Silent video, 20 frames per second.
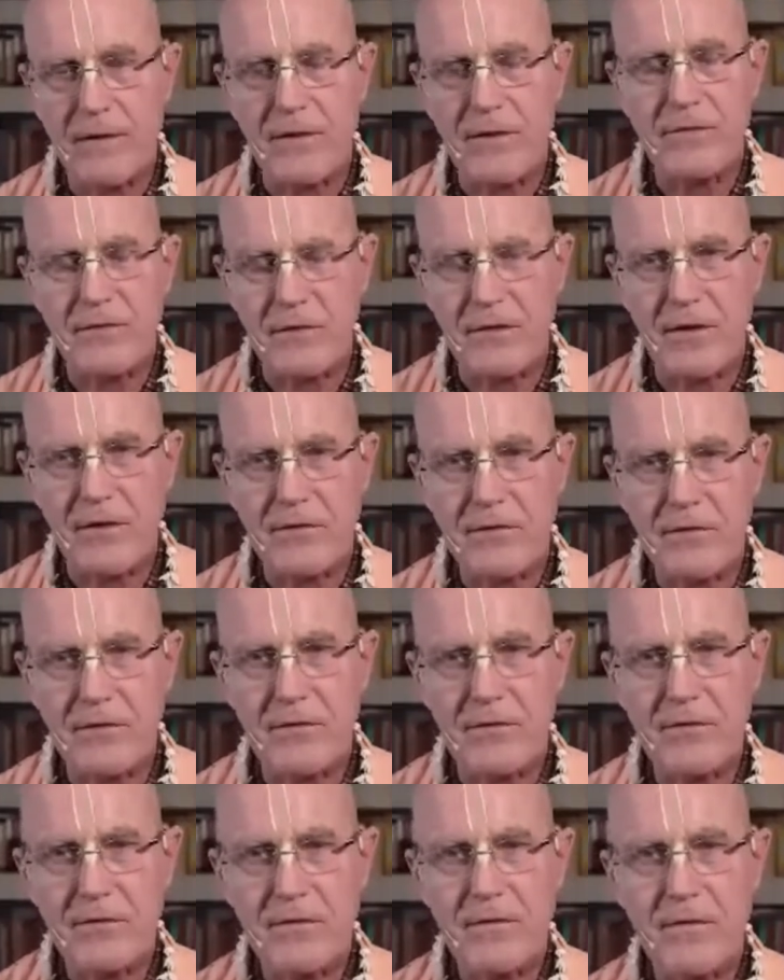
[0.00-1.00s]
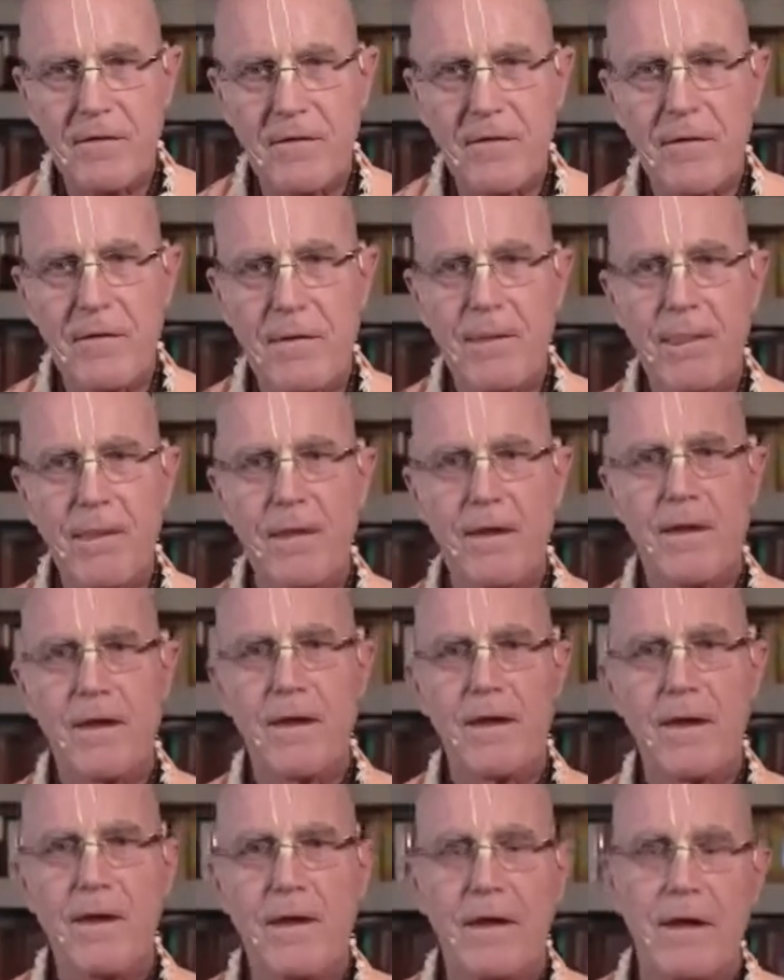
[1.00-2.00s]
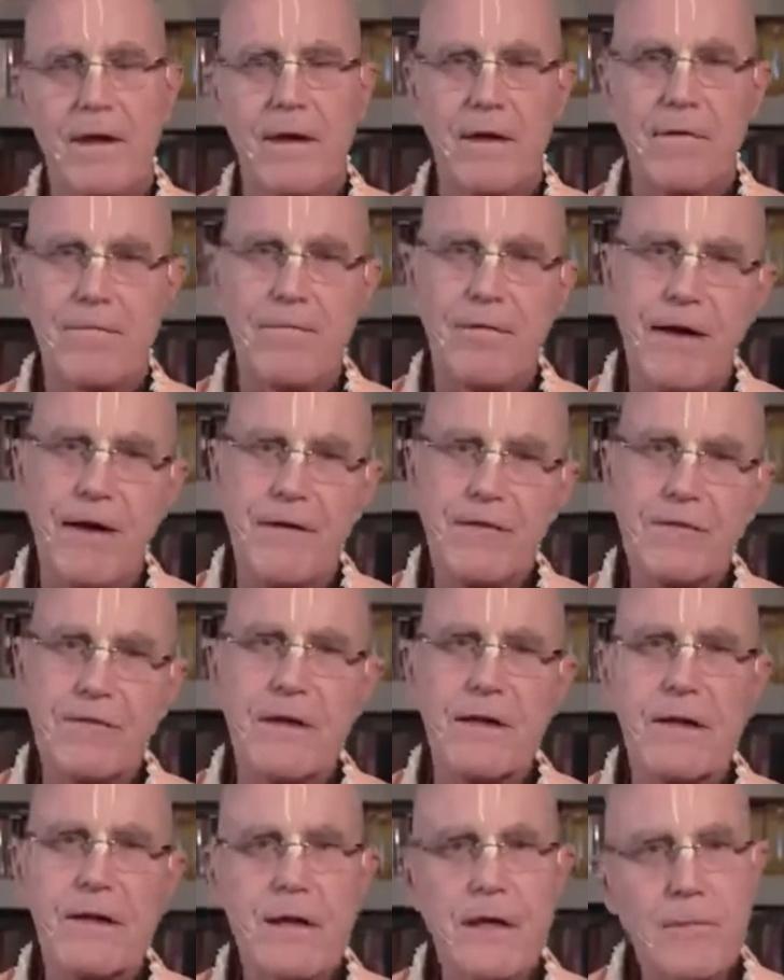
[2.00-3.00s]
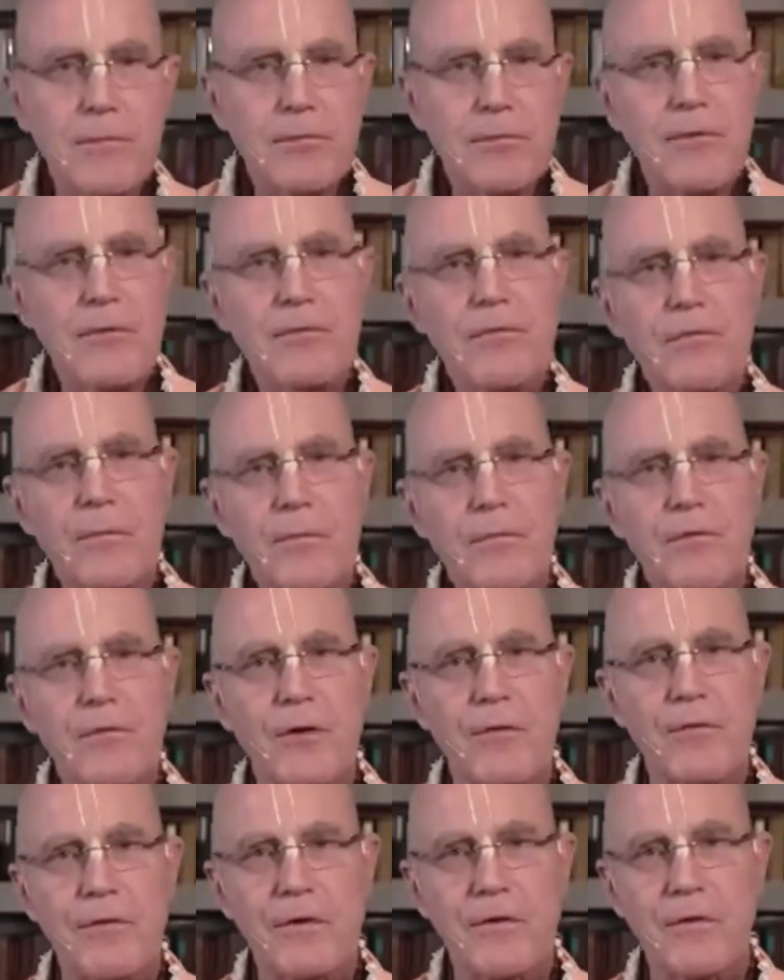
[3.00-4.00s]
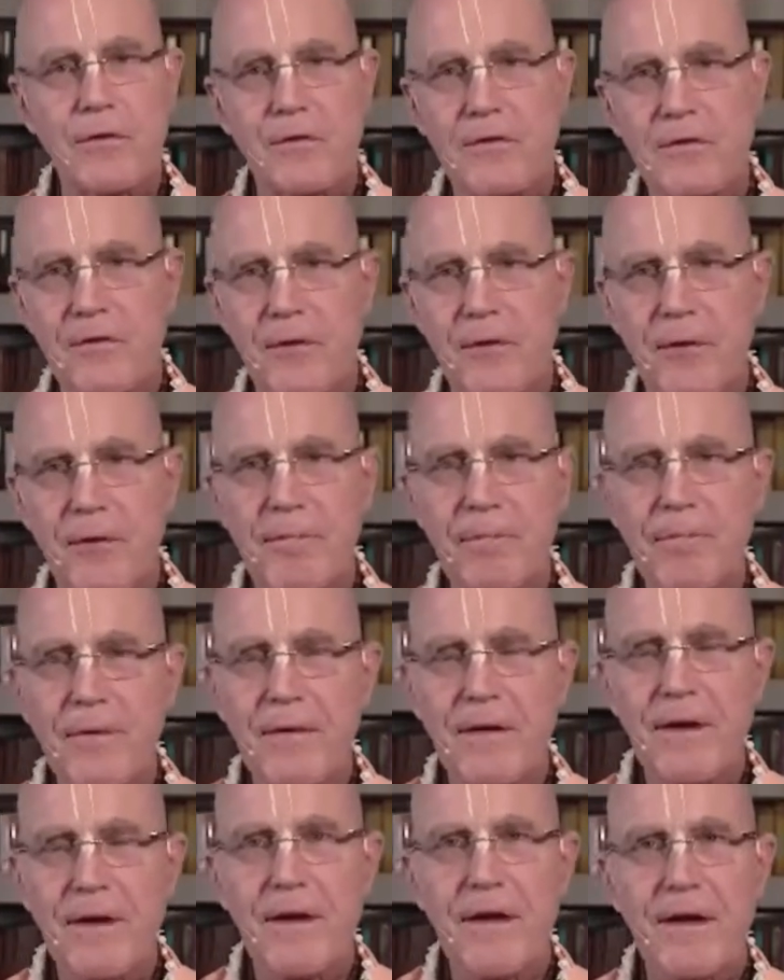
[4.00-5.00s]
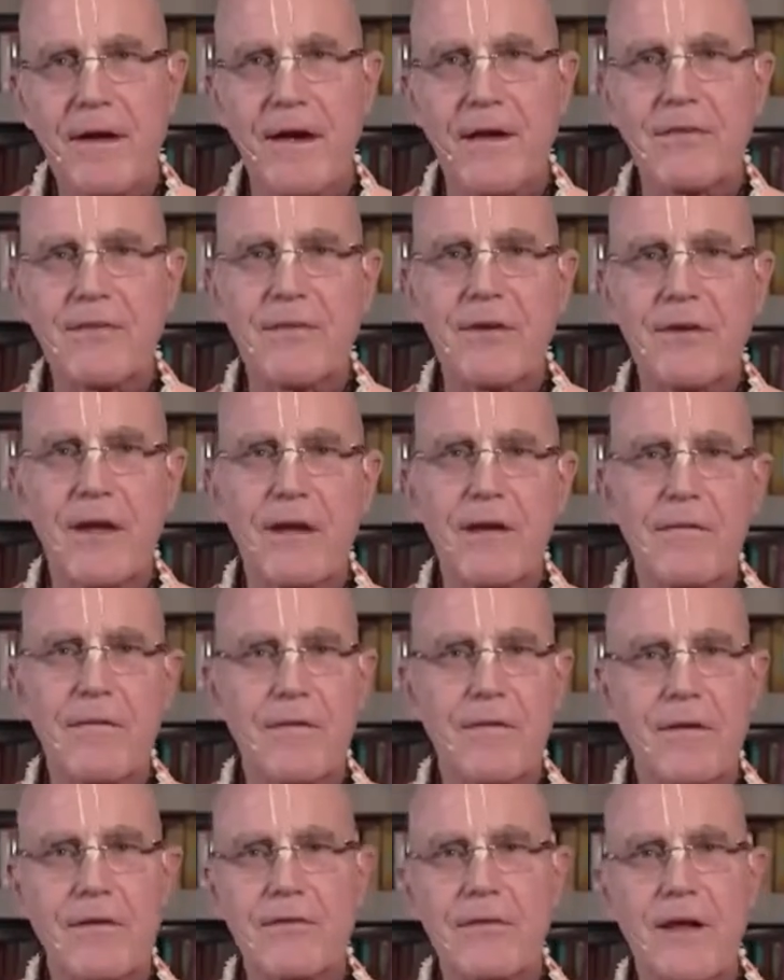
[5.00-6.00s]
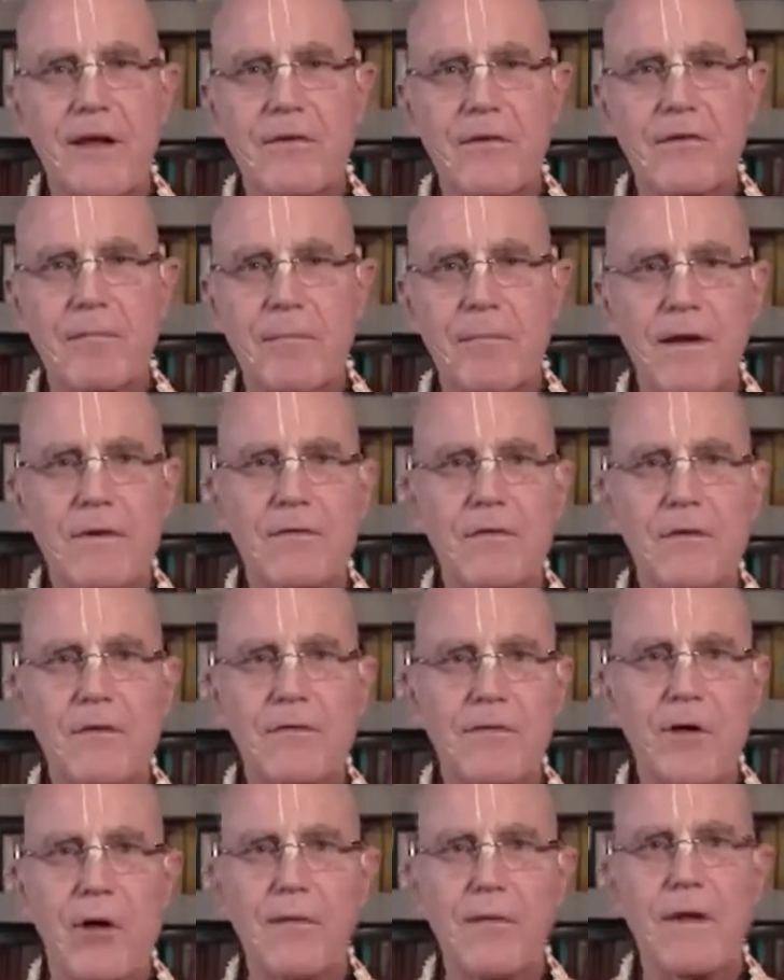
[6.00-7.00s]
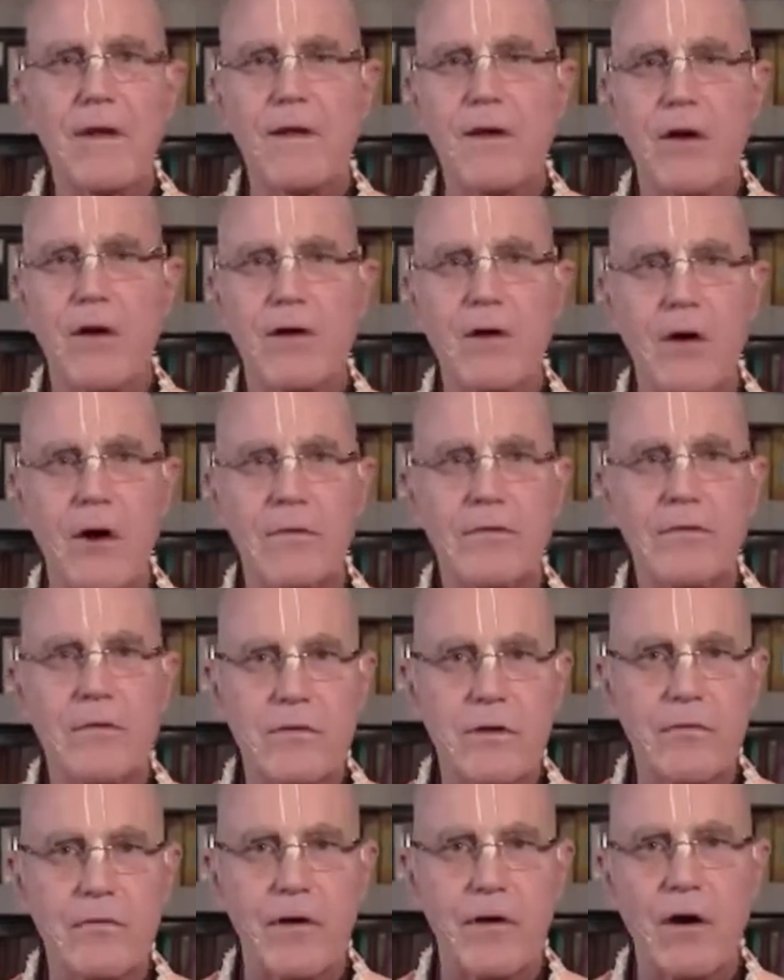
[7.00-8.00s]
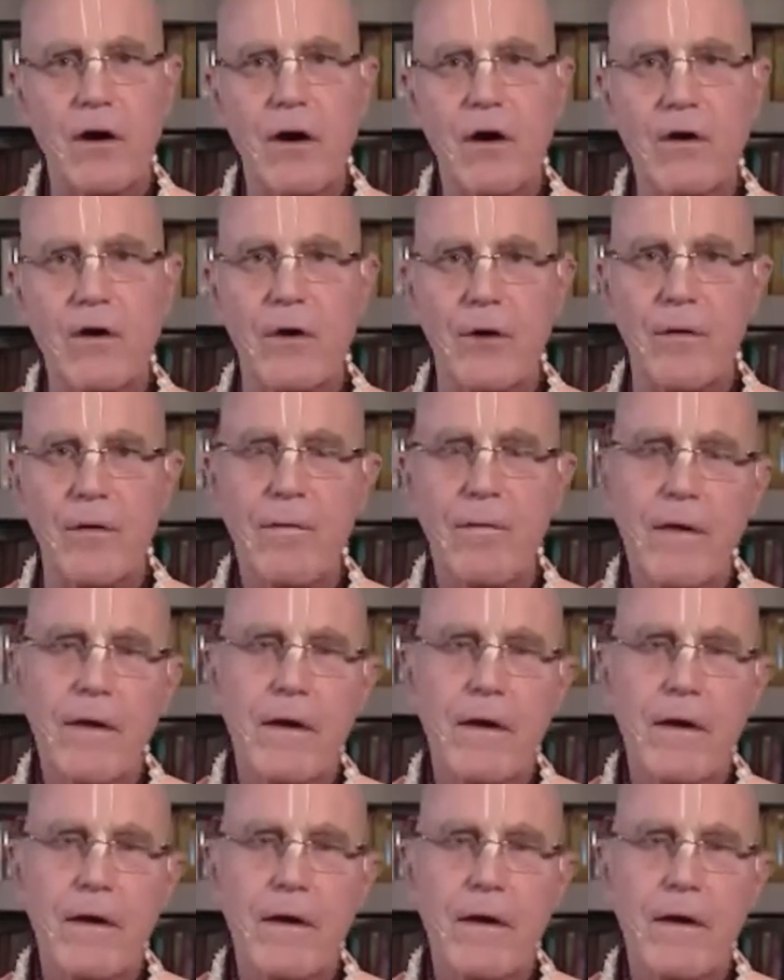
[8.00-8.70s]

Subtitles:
That's the essence. If fasting keeps us from serving Krishna, instead just makes us all day long conscious of our hunger,